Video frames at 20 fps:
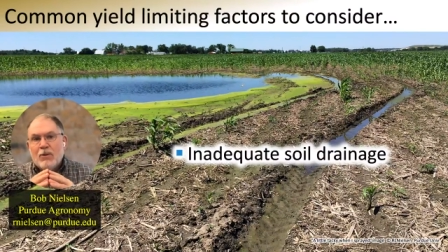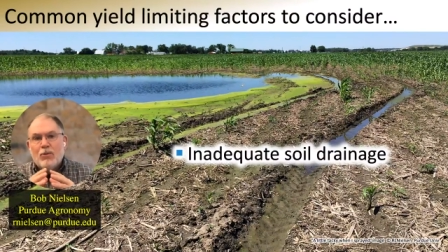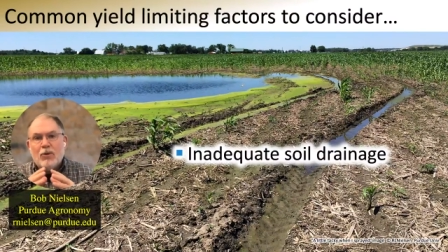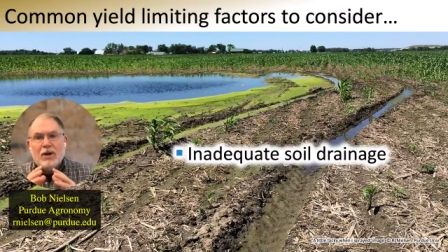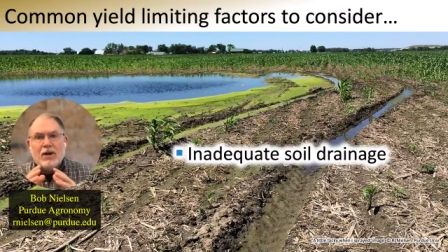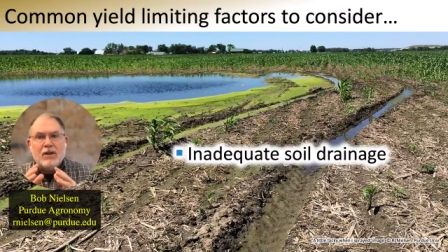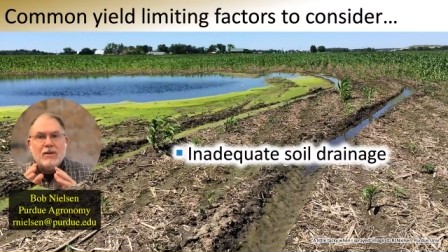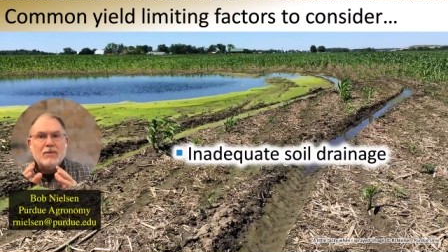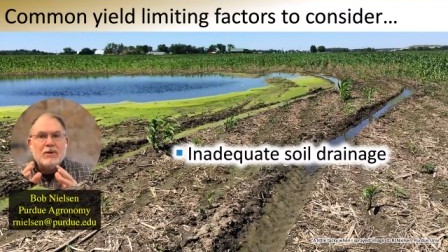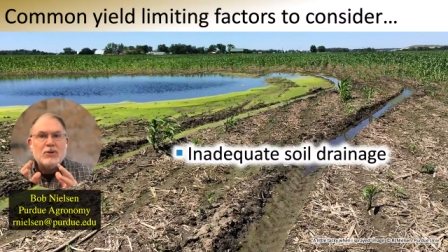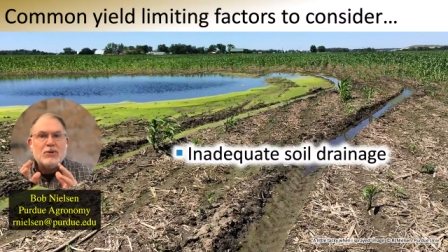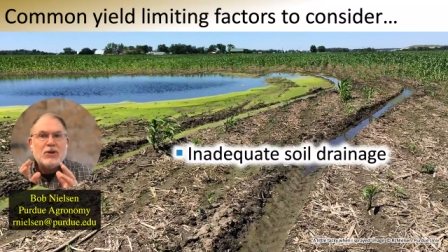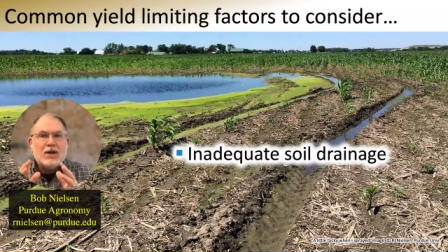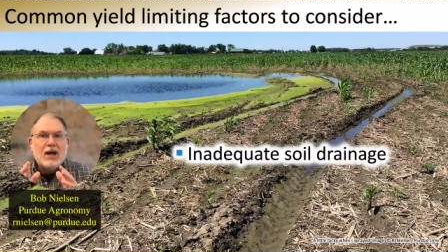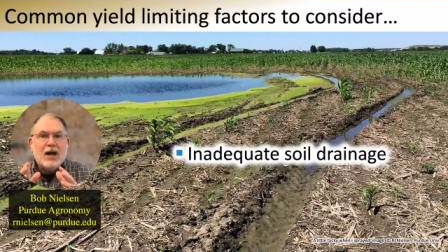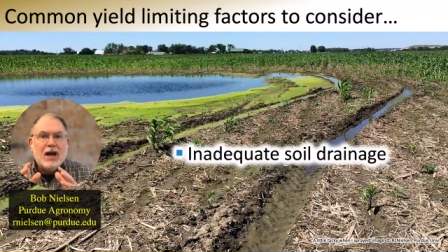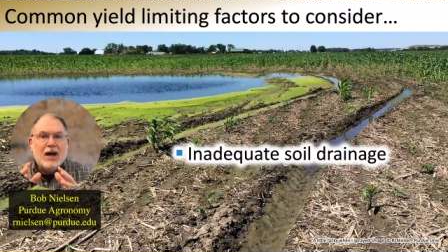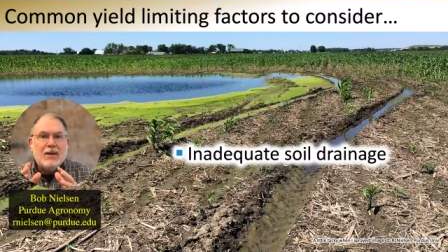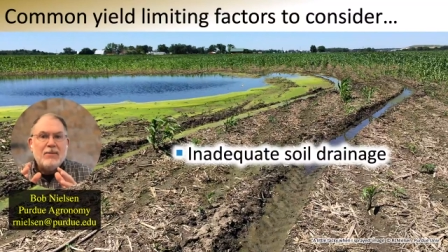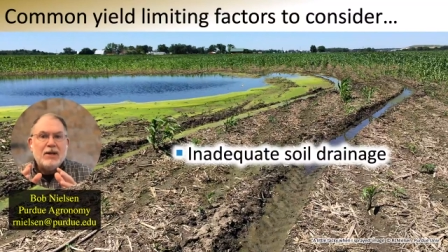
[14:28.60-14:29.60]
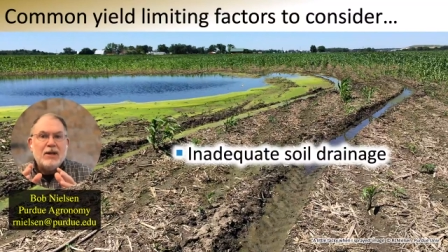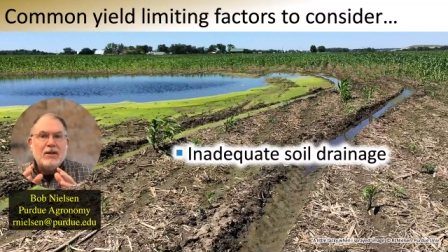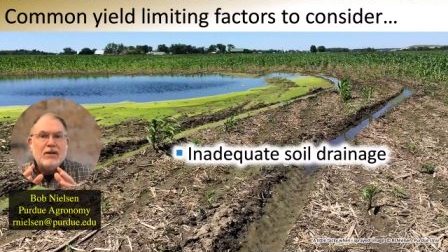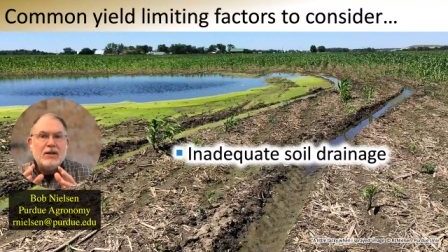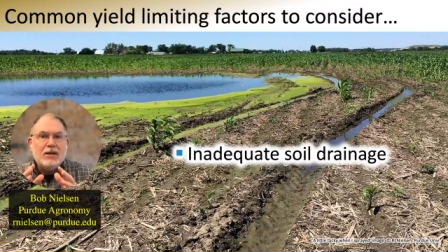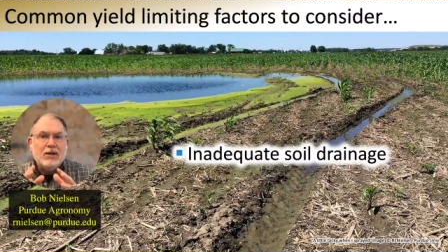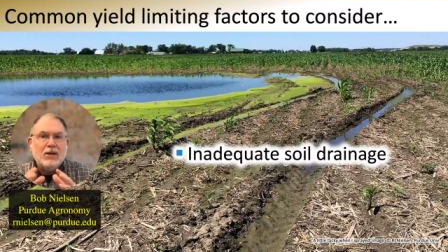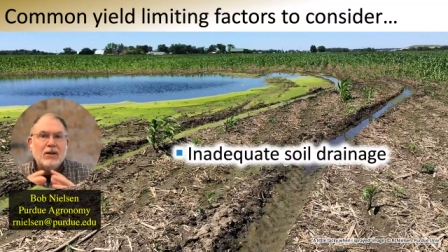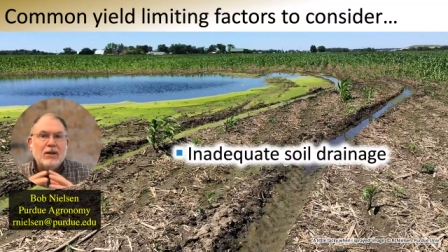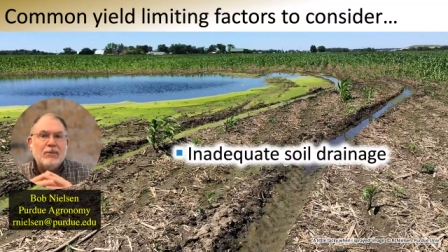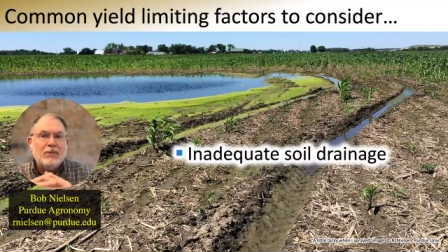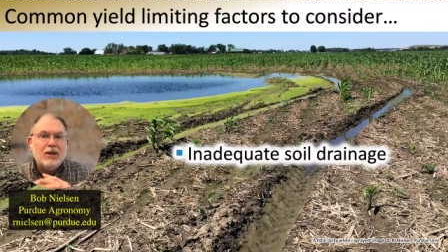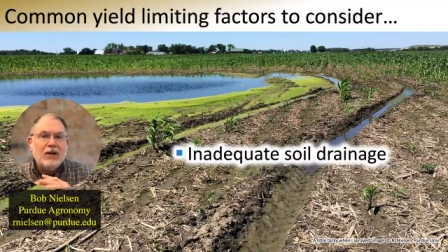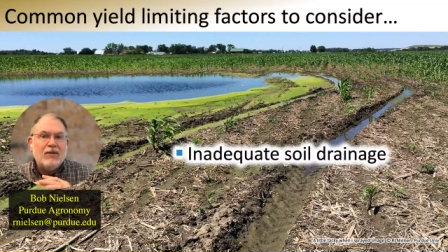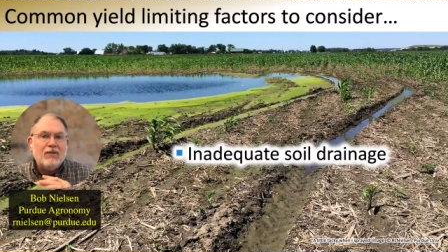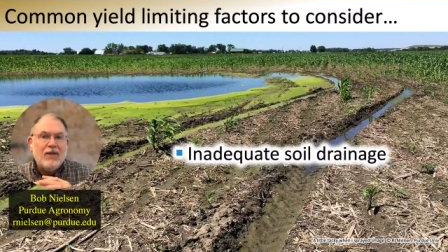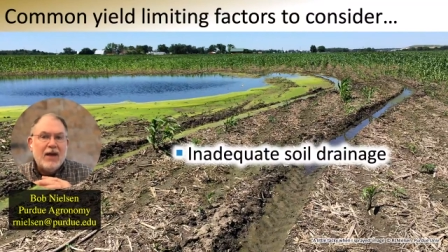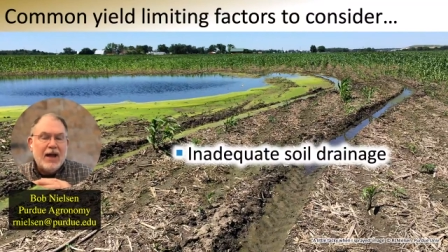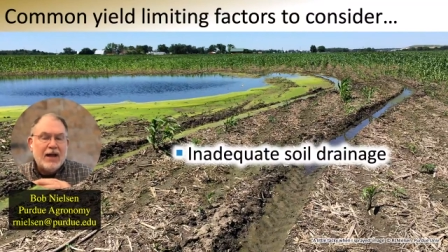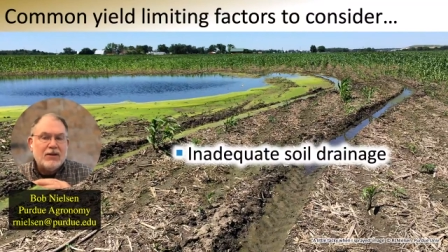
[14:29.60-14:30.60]
One of the most common yield limiting
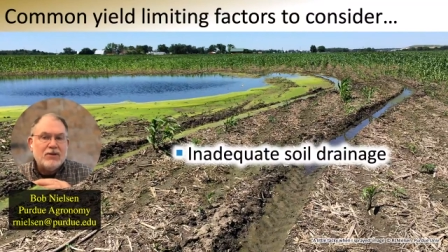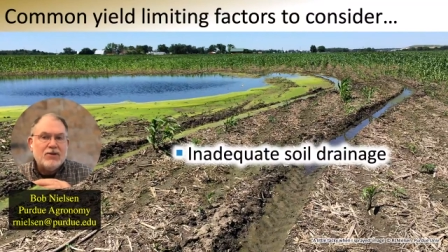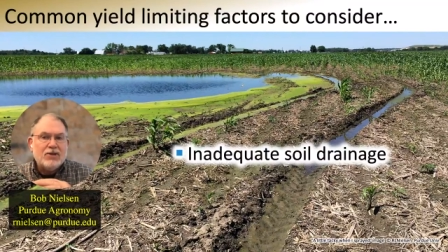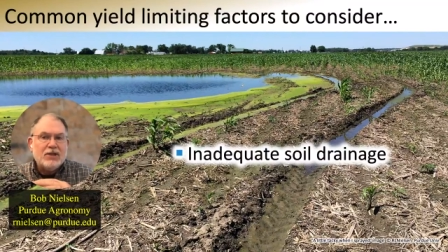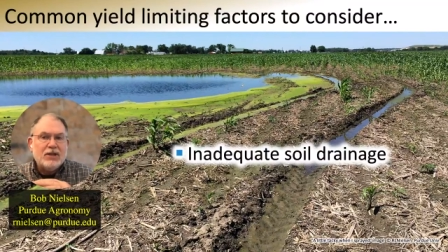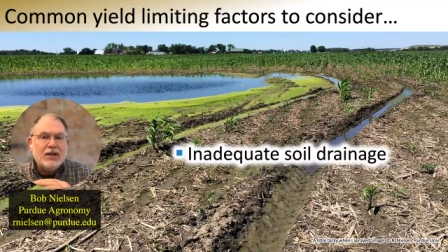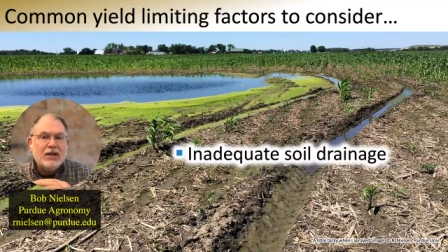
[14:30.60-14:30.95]
factors in